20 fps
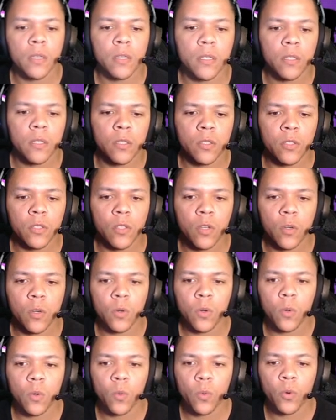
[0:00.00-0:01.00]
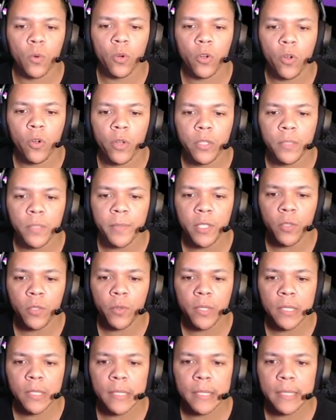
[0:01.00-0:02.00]
So we're going to be
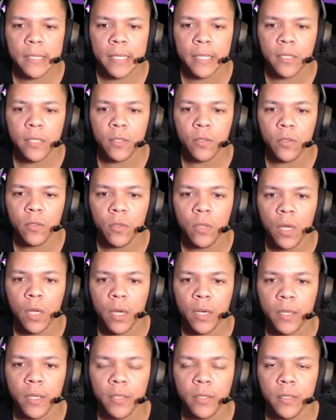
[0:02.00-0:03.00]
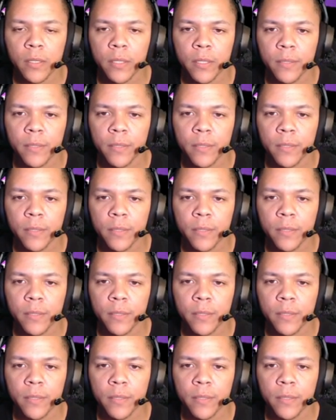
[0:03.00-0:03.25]
doing Sentinel Hunt,